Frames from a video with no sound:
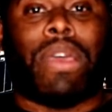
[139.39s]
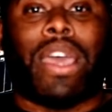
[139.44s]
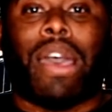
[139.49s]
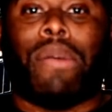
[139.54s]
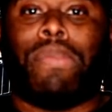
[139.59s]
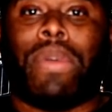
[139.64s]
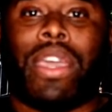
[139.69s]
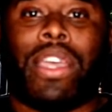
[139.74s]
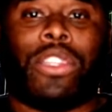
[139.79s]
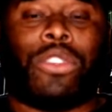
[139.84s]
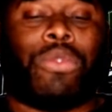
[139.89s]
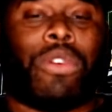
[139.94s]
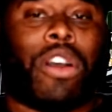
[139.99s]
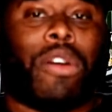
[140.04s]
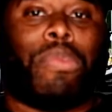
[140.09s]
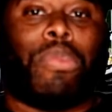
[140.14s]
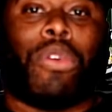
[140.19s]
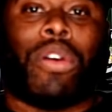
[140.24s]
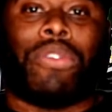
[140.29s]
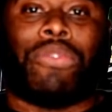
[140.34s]
man, I made
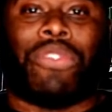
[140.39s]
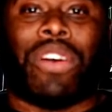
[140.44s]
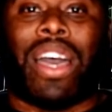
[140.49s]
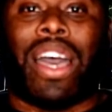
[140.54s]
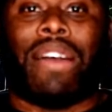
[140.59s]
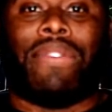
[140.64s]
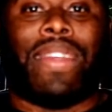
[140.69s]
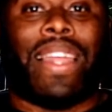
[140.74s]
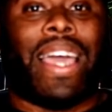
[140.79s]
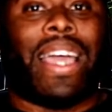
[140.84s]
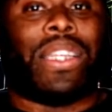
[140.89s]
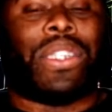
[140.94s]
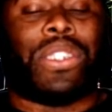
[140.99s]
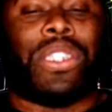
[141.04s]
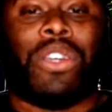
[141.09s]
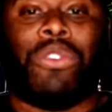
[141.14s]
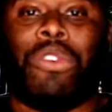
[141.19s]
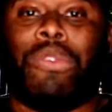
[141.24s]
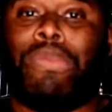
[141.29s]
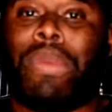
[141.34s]
twelve point five
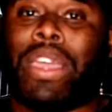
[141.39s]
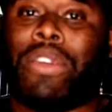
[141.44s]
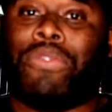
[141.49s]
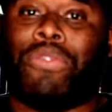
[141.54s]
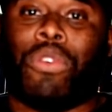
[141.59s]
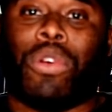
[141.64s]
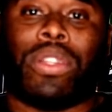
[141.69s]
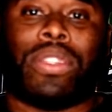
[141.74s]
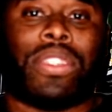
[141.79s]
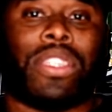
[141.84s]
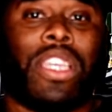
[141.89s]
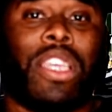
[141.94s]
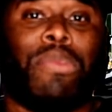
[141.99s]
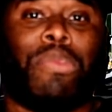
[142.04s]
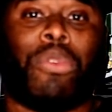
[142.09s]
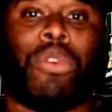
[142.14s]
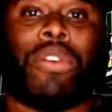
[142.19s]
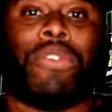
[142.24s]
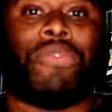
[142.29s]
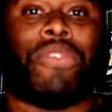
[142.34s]
last year, we'll make fourteen
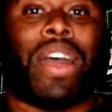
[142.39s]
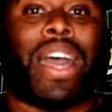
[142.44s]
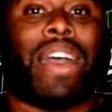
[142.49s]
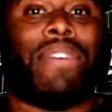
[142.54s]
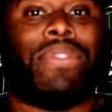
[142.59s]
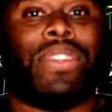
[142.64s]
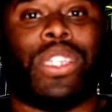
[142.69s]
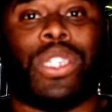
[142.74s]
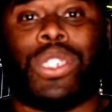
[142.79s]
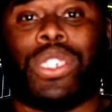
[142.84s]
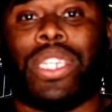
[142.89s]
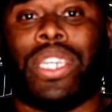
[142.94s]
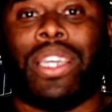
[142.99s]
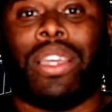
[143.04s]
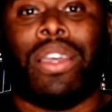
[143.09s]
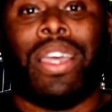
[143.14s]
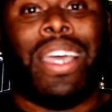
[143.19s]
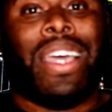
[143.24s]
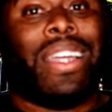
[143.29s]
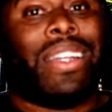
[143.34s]
point five this
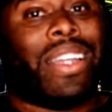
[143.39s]
year.